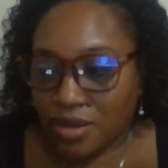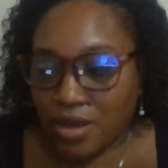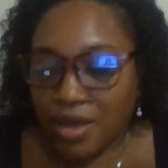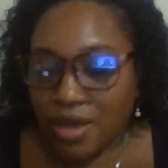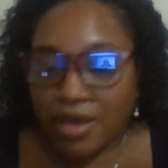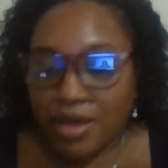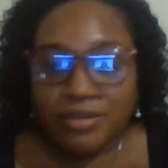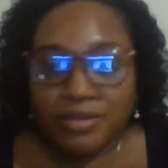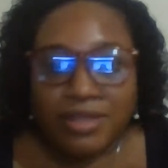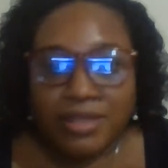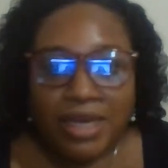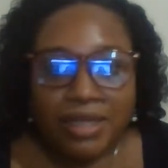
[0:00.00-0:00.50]
they
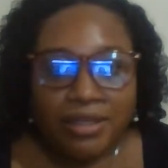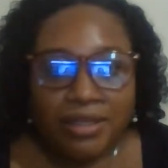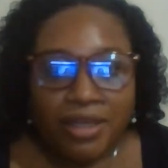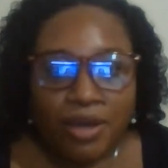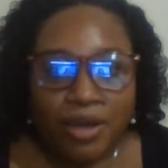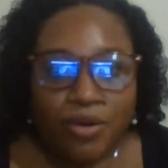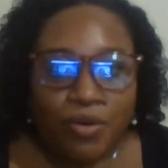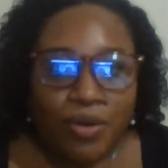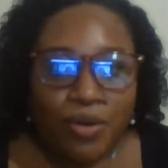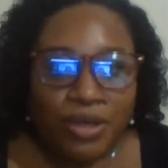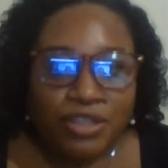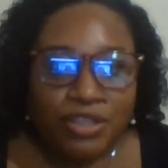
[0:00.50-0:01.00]
go into
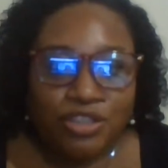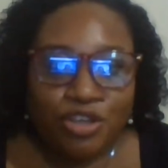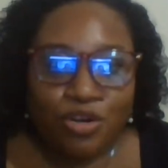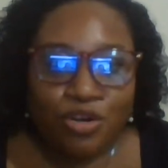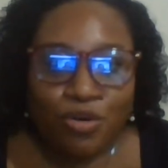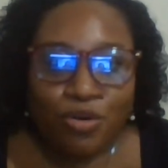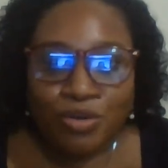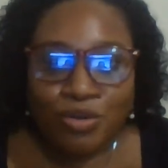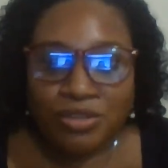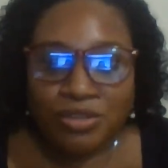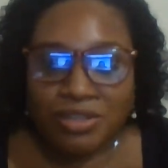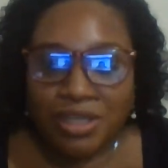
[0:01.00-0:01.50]
coastal
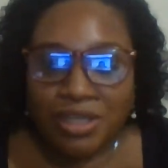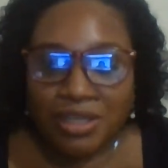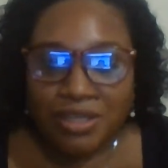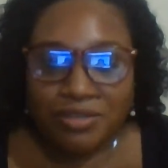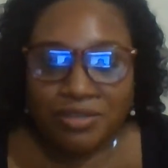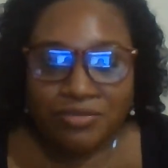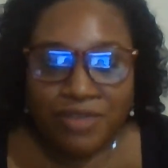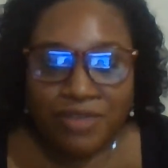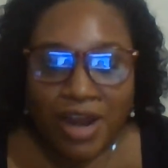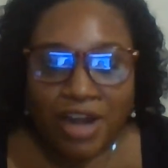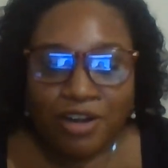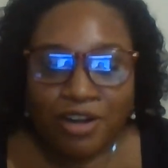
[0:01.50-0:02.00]

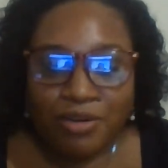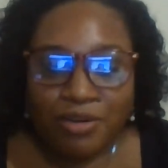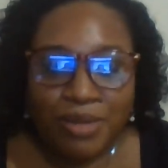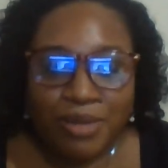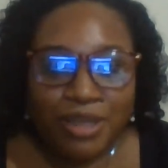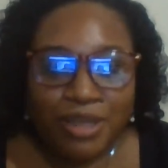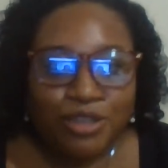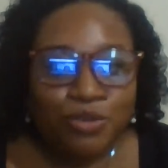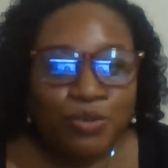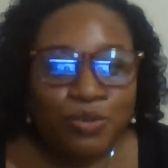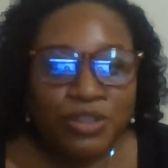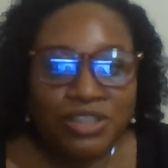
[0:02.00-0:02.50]
environment, which
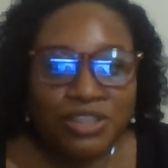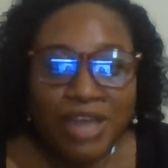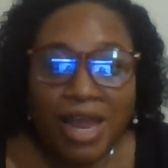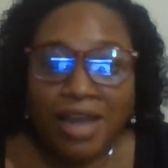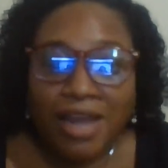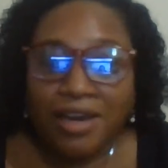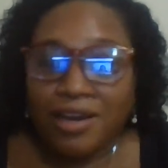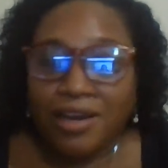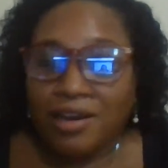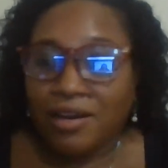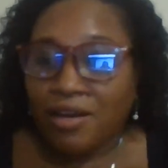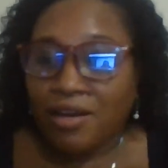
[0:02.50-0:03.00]
I
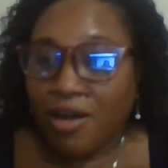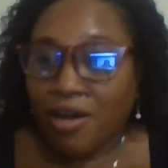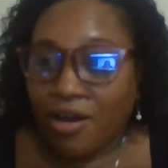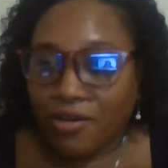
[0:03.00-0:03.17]
love.